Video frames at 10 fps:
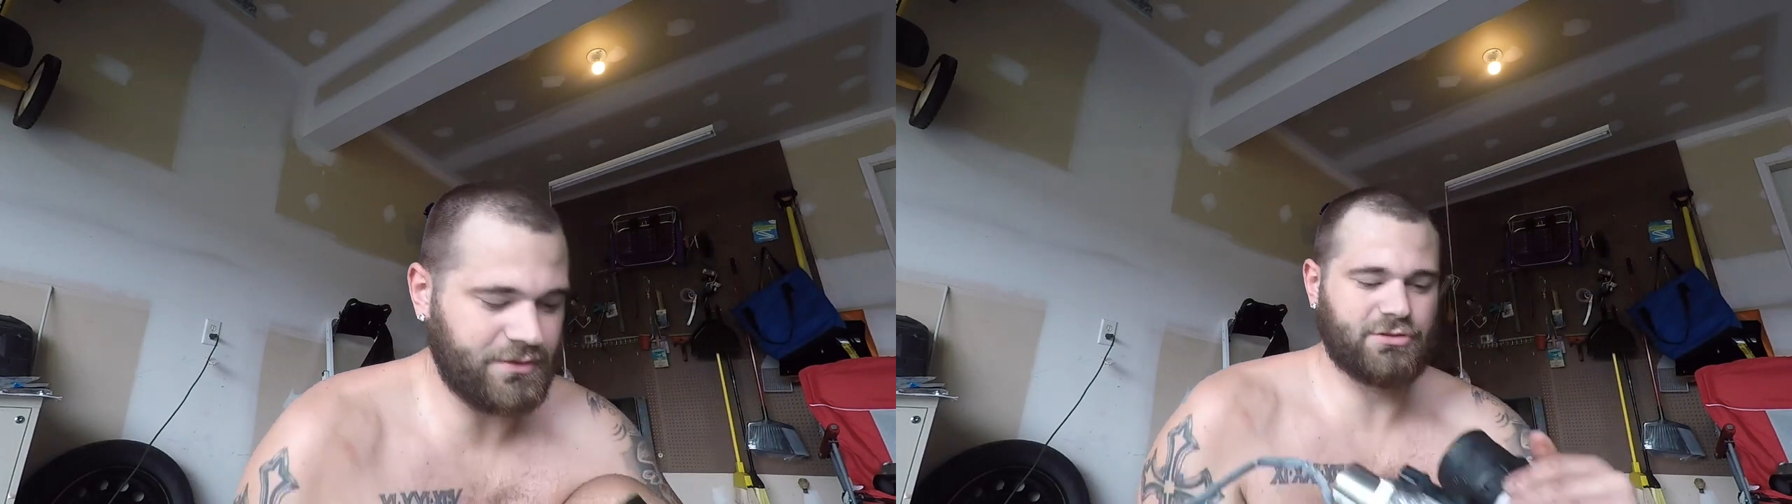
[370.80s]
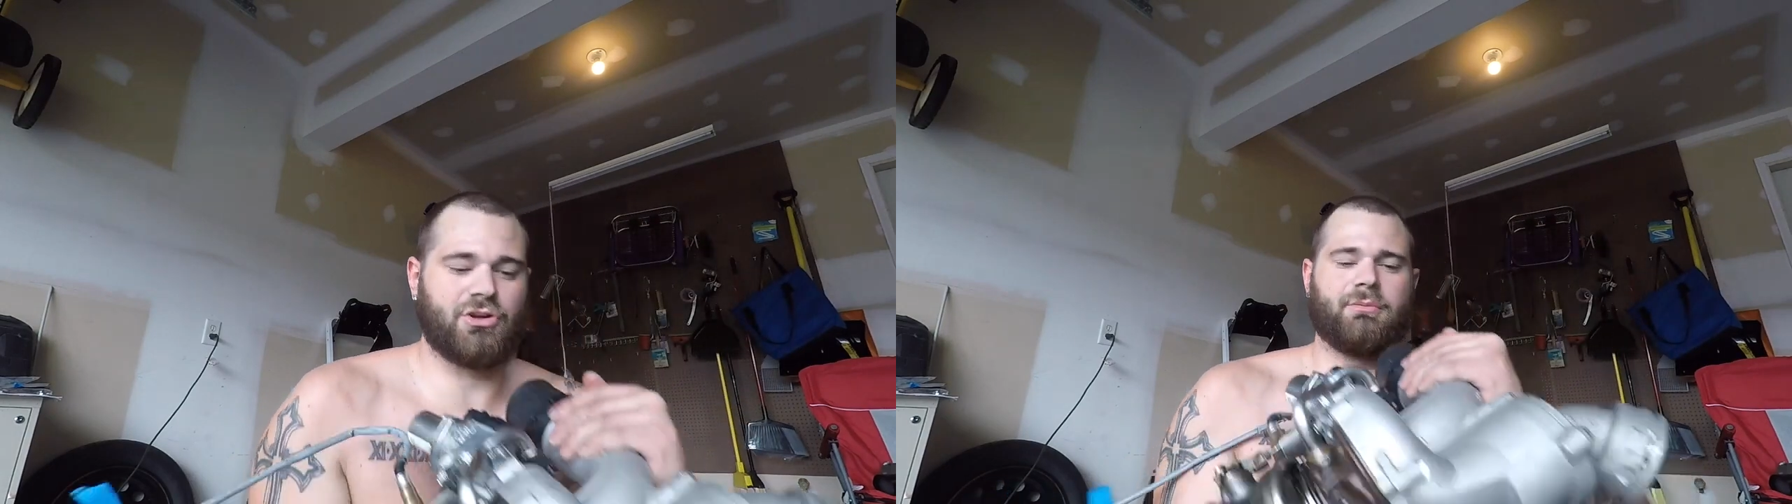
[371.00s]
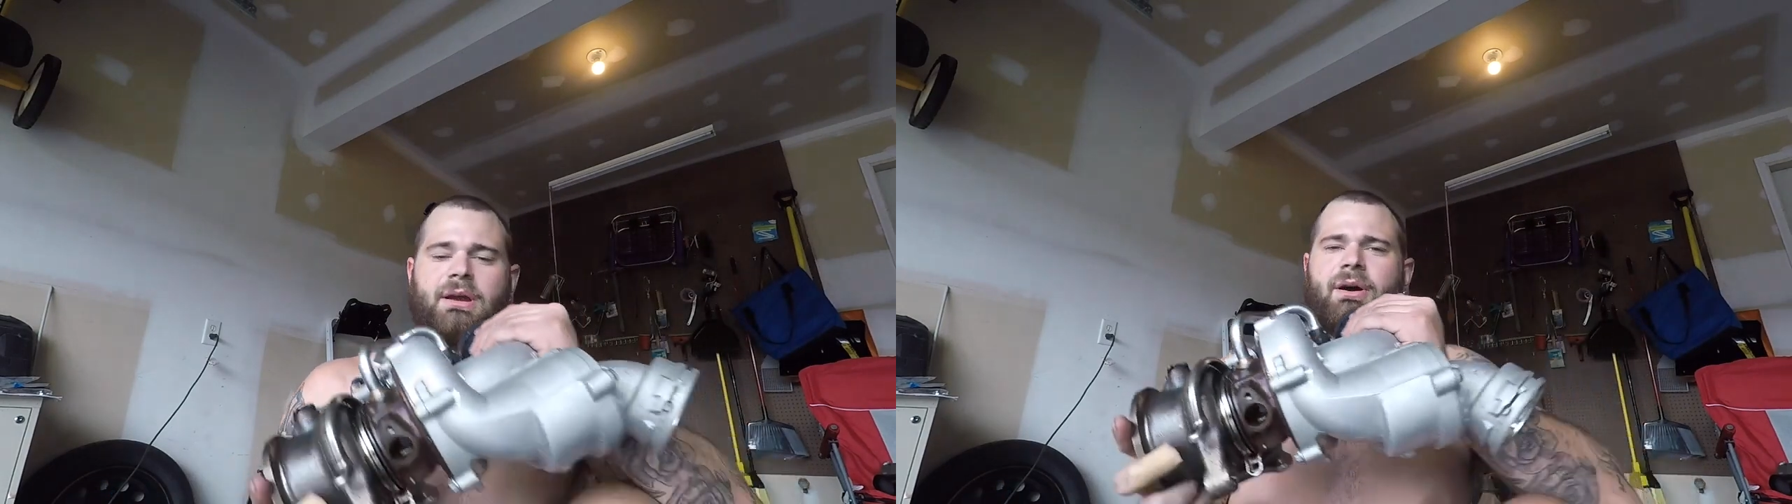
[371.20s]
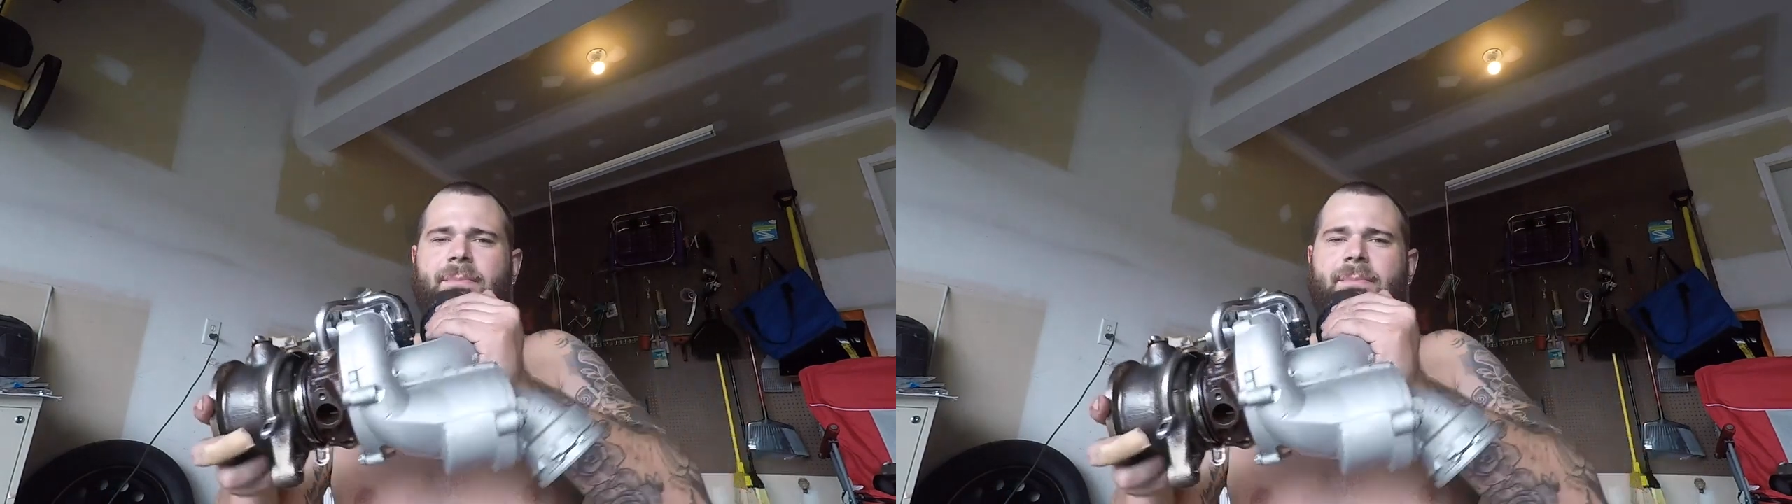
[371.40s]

the turbo